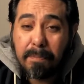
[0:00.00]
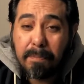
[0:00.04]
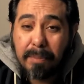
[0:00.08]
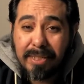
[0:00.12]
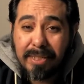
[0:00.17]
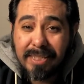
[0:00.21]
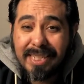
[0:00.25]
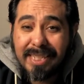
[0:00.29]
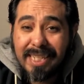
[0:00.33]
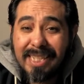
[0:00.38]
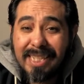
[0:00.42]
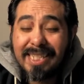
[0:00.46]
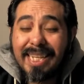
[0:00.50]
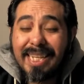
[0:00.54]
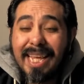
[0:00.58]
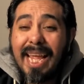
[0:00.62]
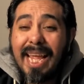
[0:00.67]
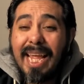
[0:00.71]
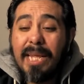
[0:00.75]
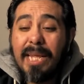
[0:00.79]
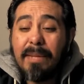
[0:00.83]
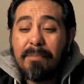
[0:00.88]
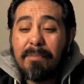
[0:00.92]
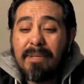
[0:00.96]
percent
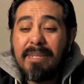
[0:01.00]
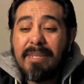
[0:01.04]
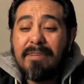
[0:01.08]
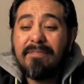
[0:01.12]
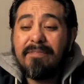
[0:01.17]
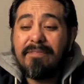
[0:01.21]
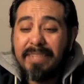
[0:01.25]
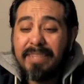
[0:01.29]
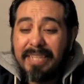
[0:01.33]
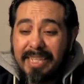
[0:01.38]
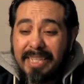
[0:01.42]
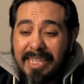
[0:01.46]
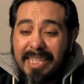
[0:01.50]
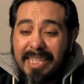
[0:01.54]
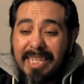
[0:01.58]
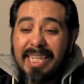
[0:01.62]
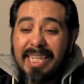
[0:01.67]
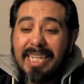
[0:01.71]
abv